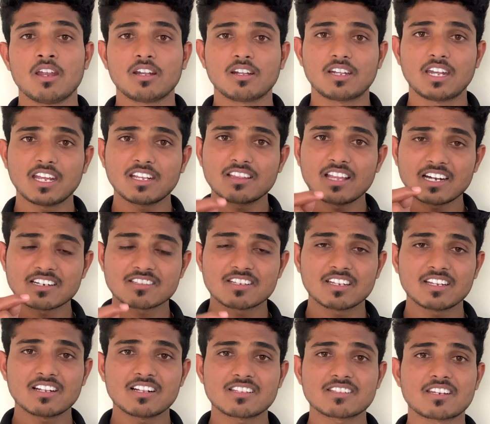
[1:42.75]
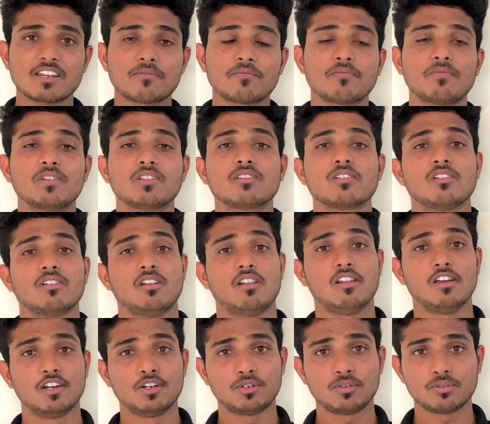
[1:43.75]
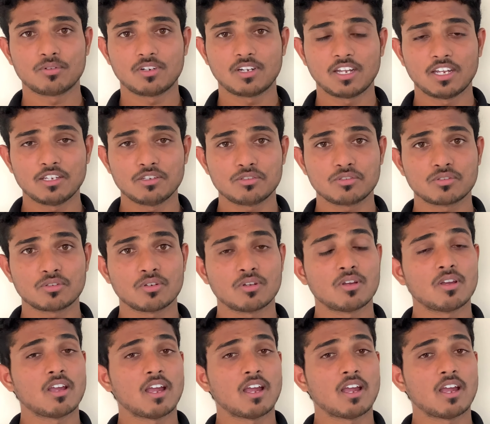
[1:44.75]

Take that single step with Learn to Teach,